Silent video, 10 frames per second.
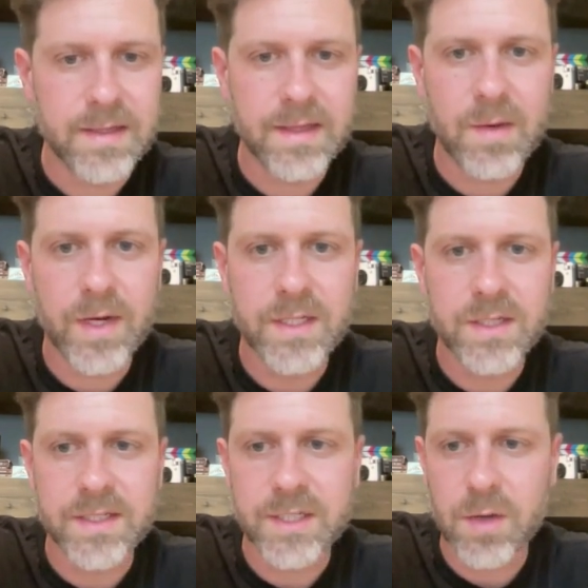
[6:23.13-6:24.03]
then they went into
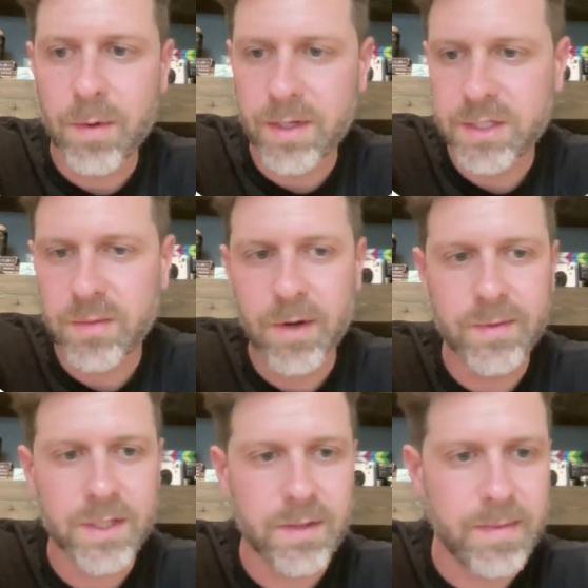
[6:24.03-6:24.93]
the ceremony. The ceremony
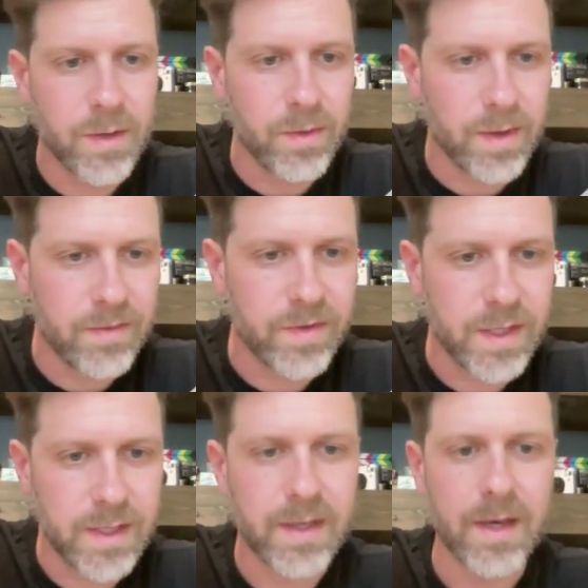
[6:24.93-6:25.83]
was on the middle of
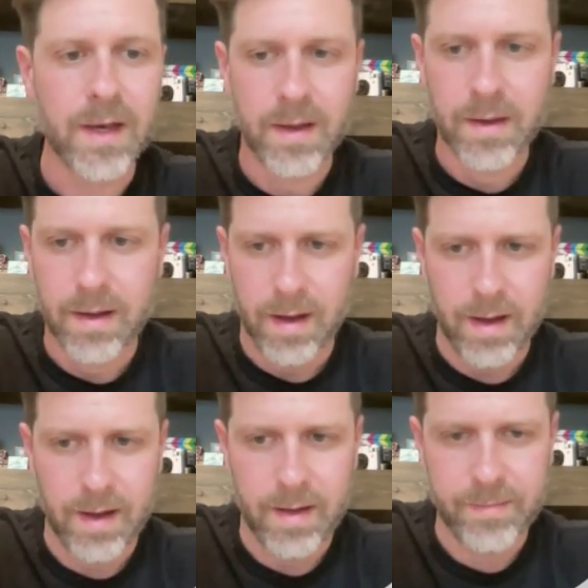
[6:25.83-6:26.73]
the
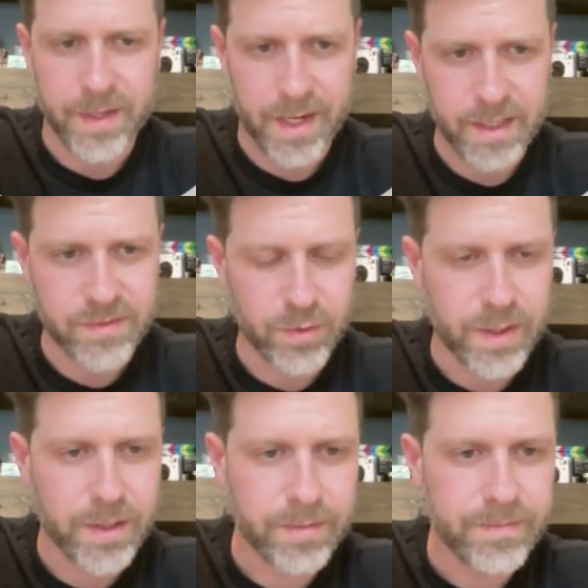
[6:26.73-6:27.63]
dance floor
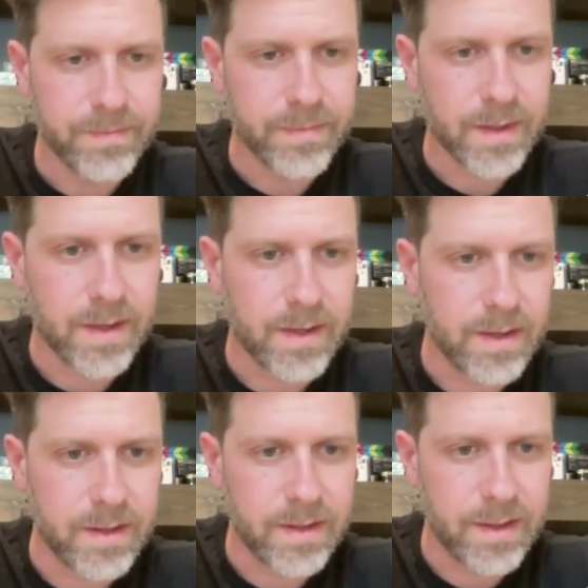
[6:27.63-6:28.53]
here.
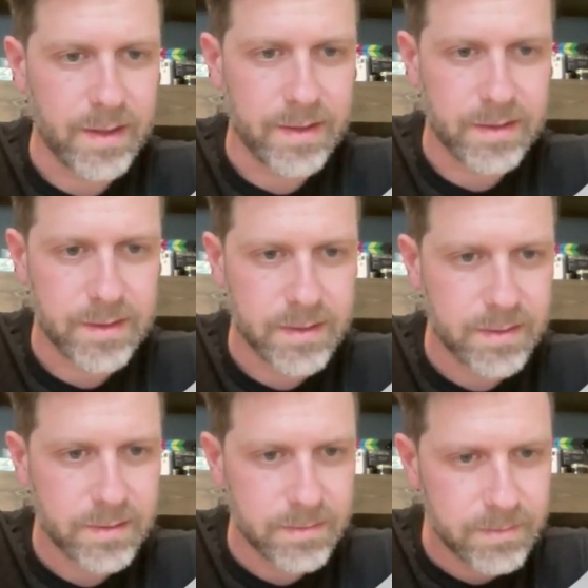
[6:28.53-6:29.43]
And
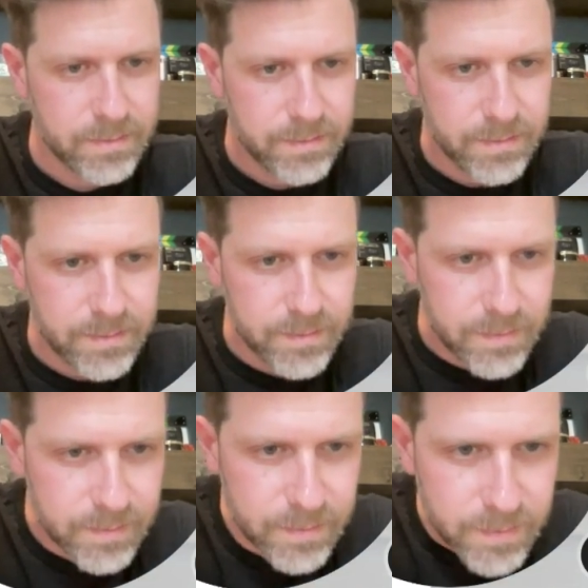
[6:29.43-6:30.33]

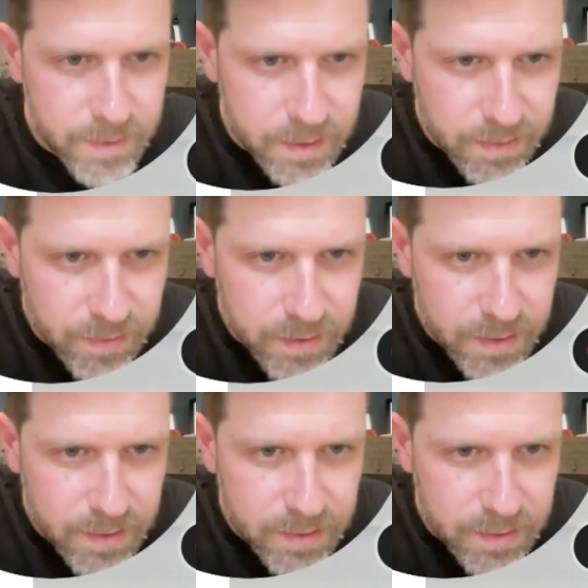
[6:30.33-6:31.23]
was this the first
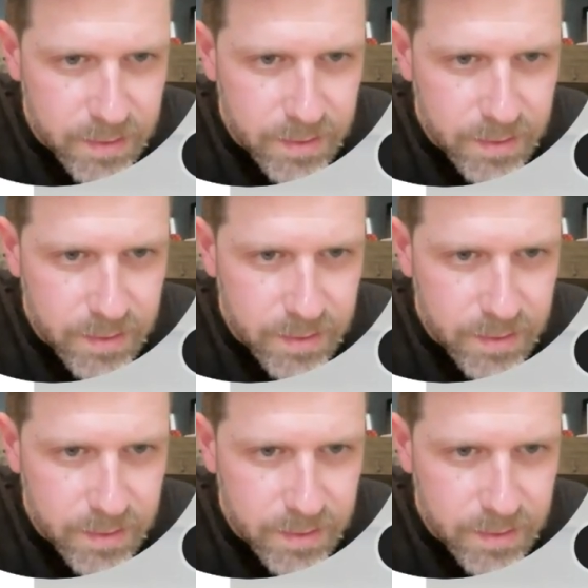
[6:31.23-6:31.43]
dance?